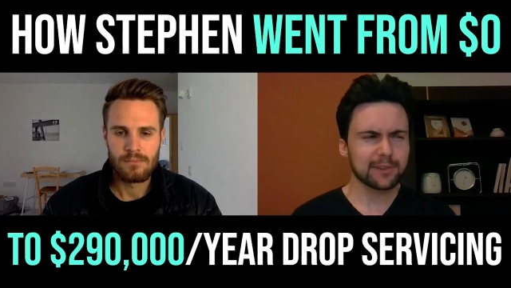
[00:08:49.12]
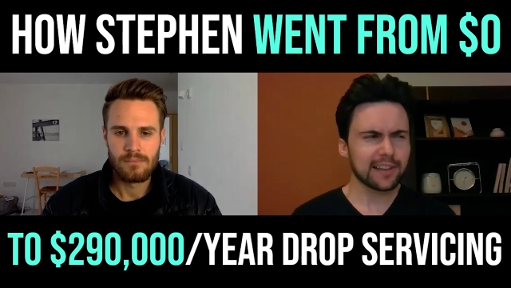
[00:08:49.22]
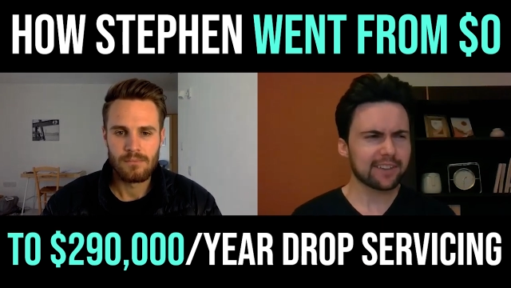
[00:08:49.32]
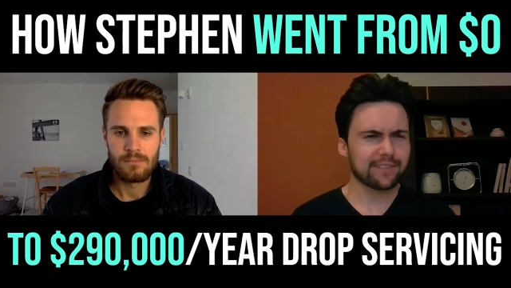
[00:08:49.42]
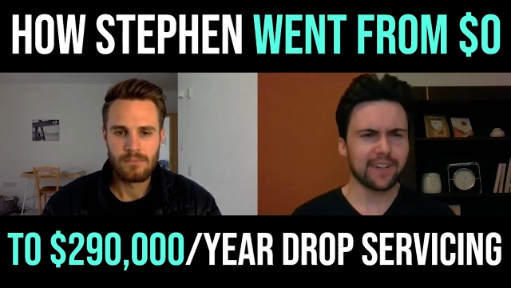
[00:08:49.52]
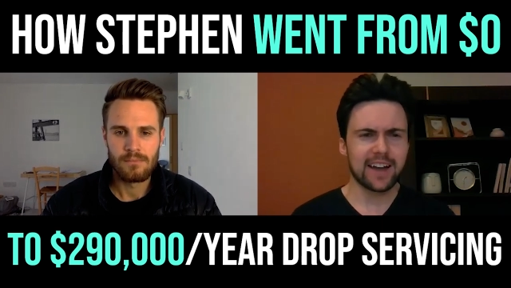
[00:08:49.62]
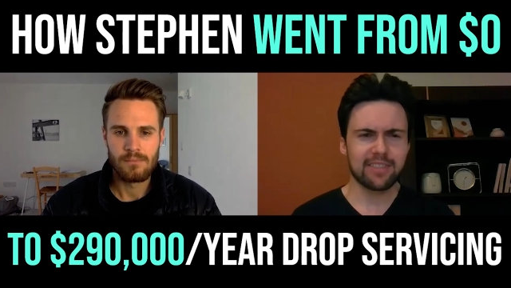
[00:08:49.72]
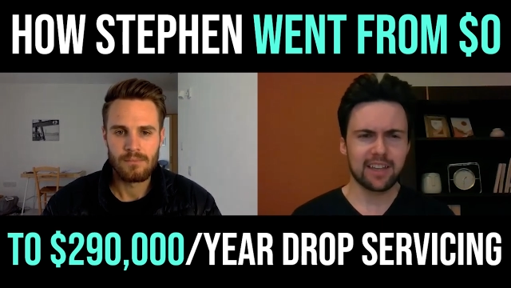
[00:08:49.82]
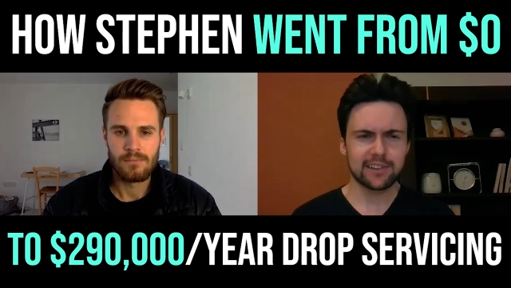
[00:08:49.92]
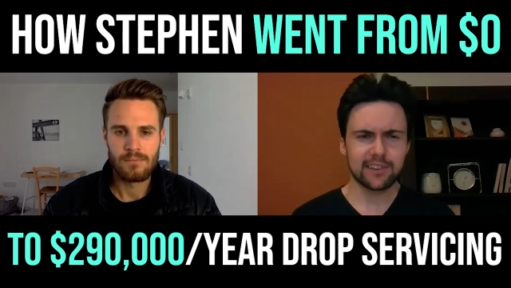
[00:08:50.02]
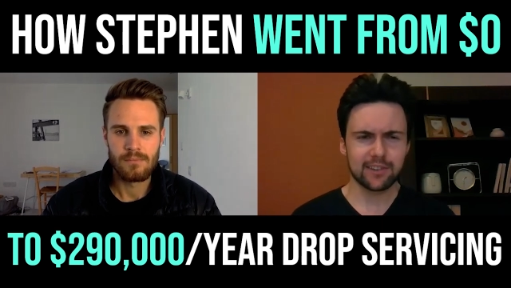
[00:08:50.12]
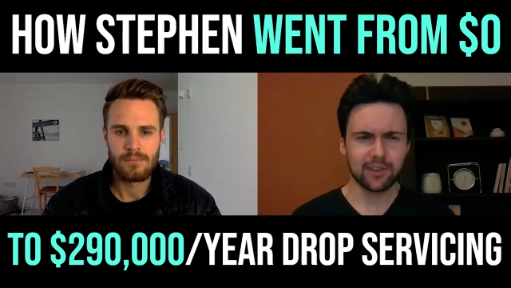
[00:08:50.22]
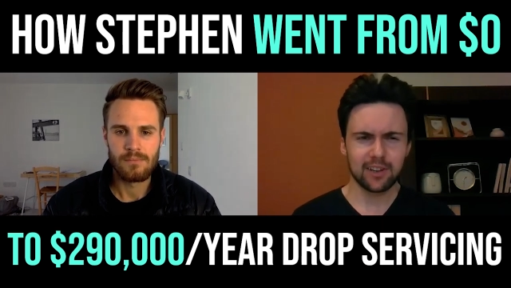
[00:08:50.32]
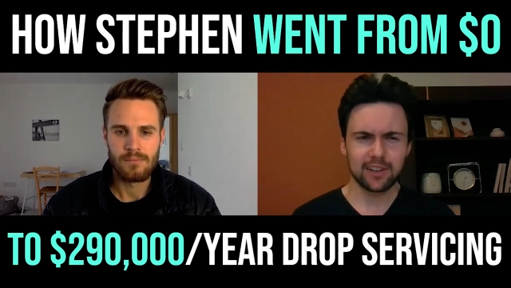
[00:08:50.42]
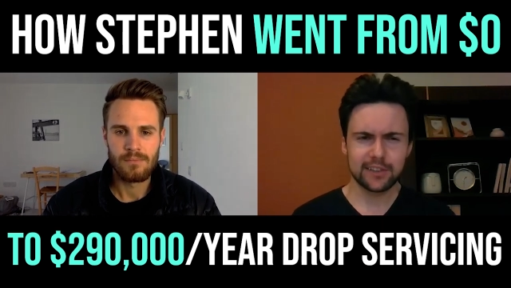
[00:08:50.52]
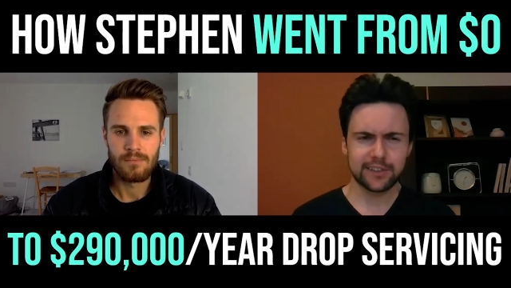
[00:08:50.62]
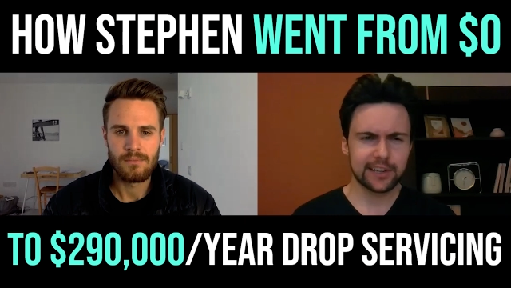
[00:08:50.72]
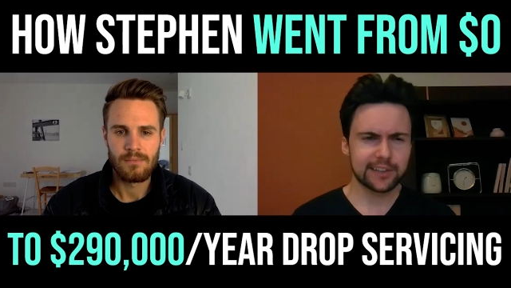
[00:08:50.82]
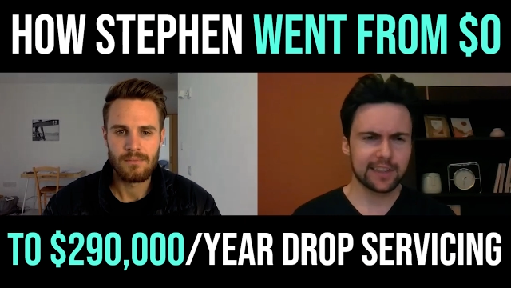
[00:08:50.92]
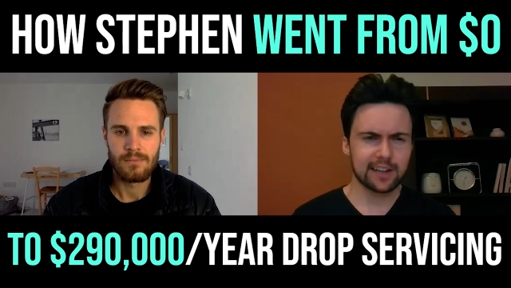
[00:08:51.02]
Speaker 1: i think it was like $5000 or
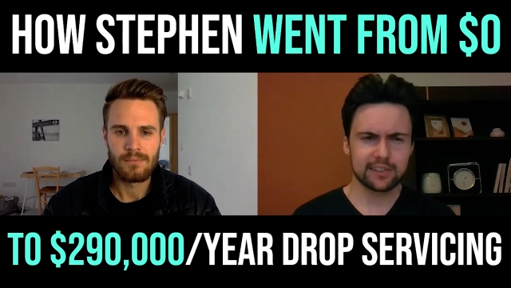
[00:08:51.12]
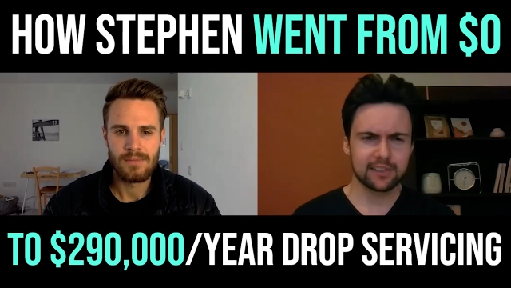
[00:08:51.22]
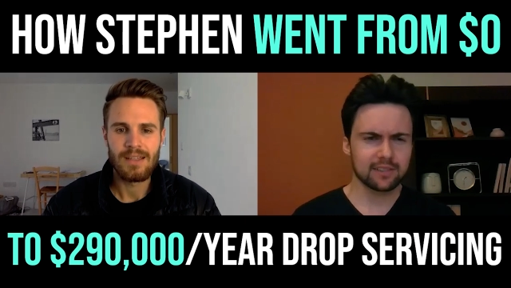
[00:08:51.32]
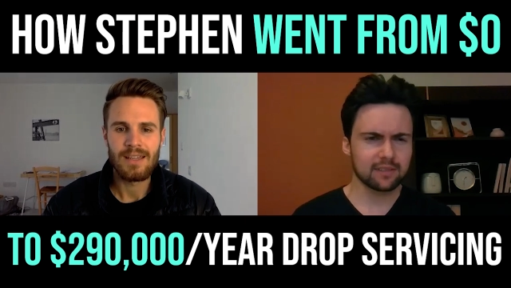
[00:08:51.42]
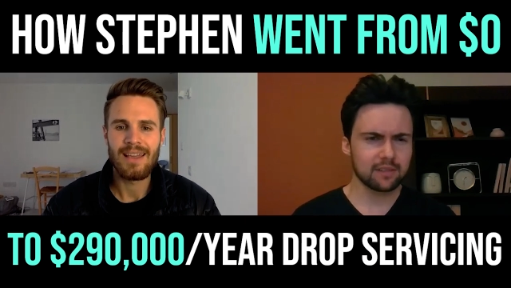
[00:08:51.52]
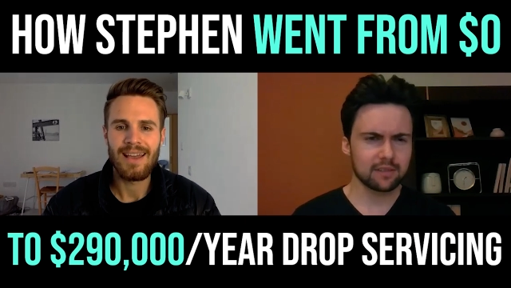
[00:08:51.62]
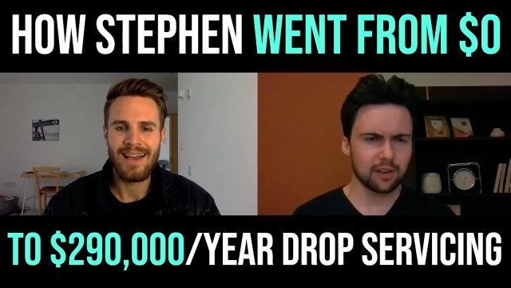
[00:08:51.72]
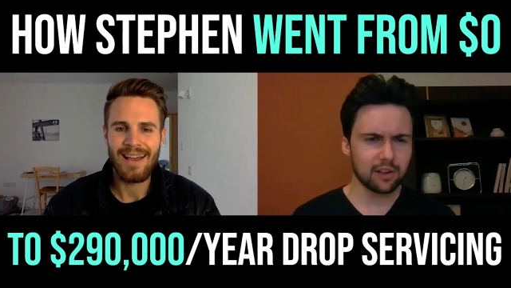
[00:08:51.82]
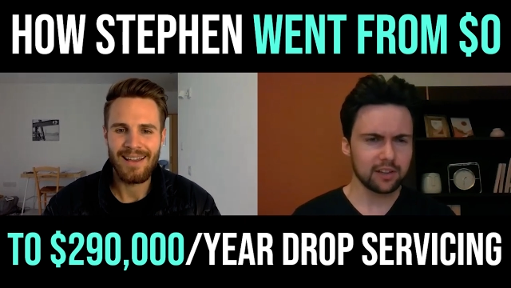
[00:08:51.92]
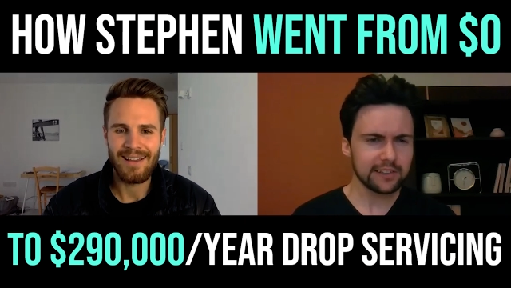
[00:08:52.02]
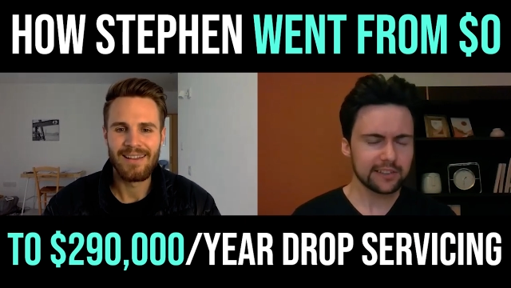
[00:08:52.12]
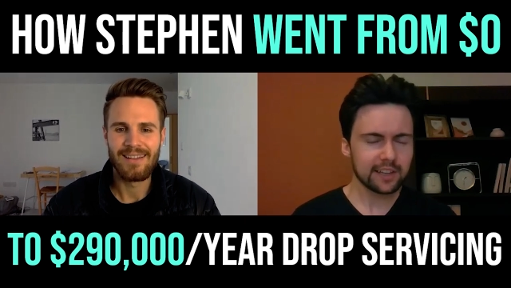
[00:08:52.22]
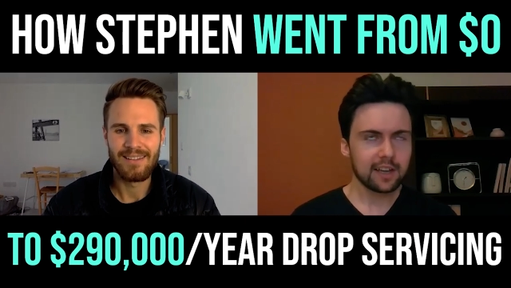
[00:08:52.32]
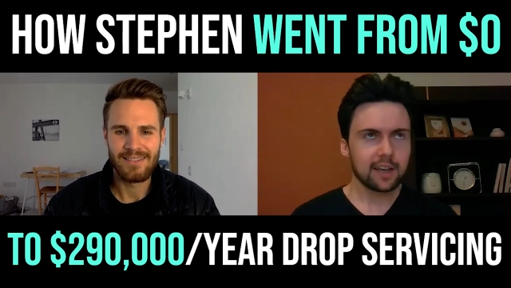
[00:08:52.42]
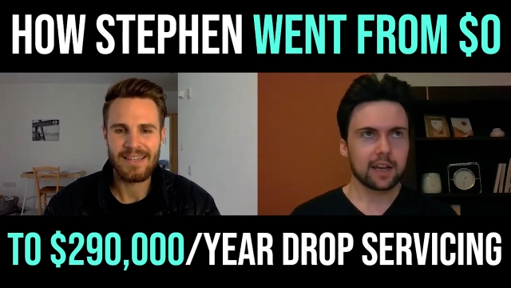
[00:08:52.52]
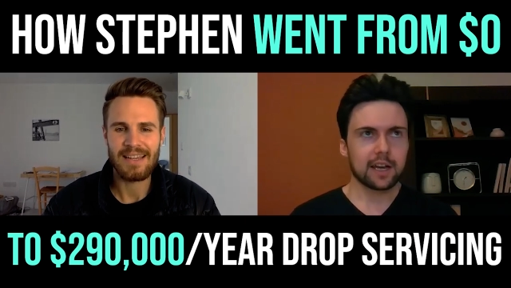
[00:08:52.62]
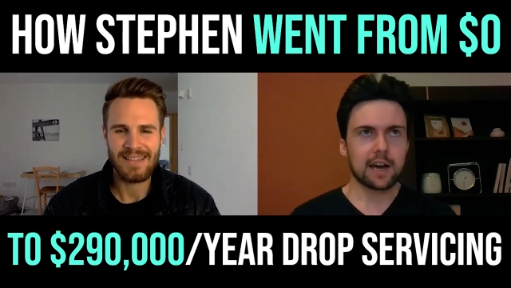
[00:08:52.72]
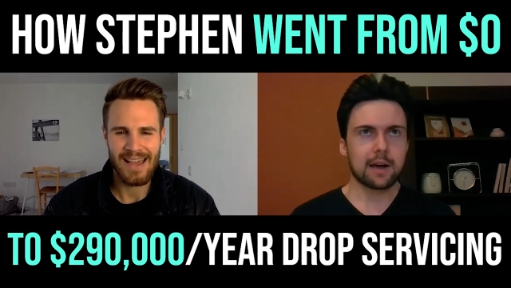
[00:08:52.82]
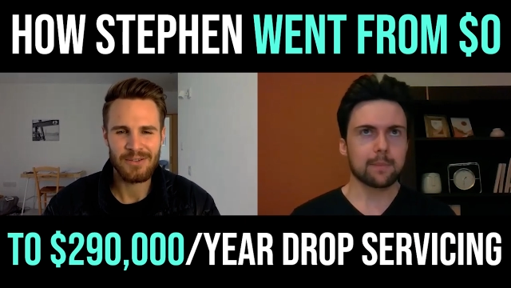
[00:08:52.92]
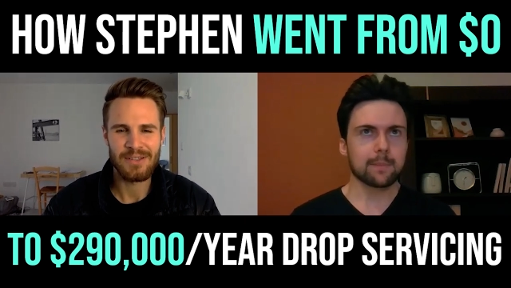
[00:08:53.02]
$6000 yeah,
Speaker 2: $6000
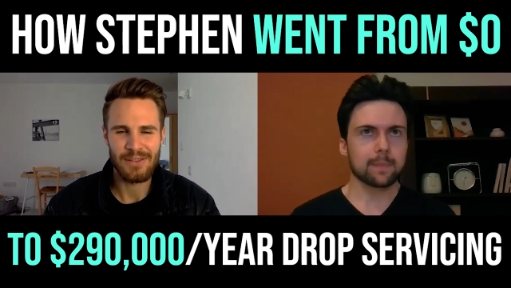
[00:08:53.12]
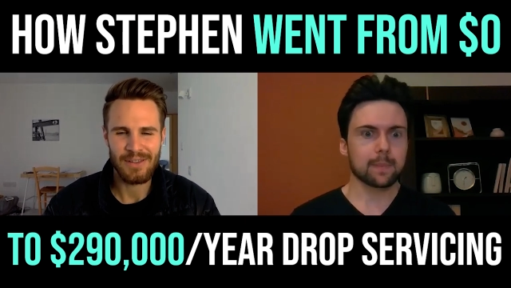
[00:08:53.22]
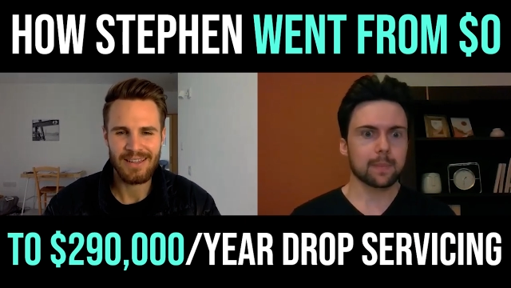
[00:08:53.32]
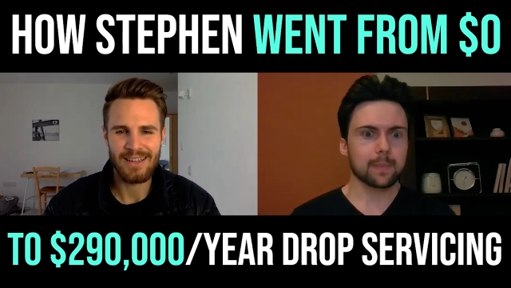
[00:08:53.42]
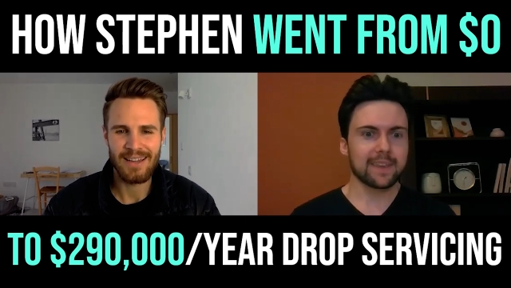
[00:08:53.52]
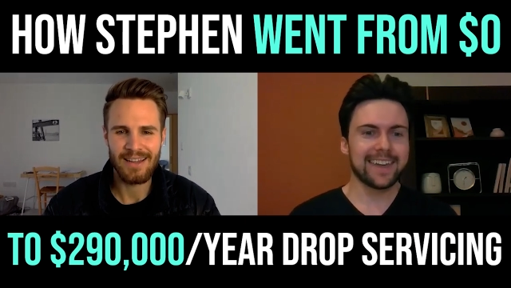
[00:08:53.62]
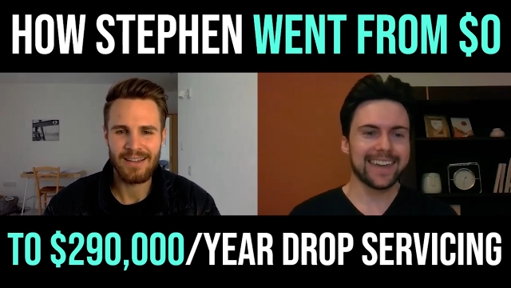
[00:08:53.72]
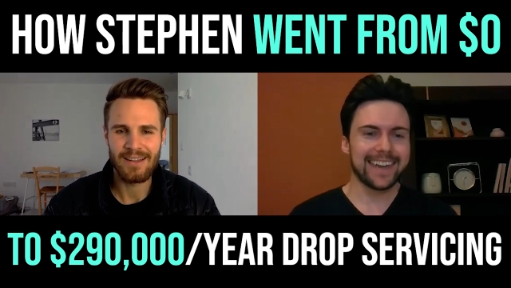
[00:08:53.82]
um, i think yeah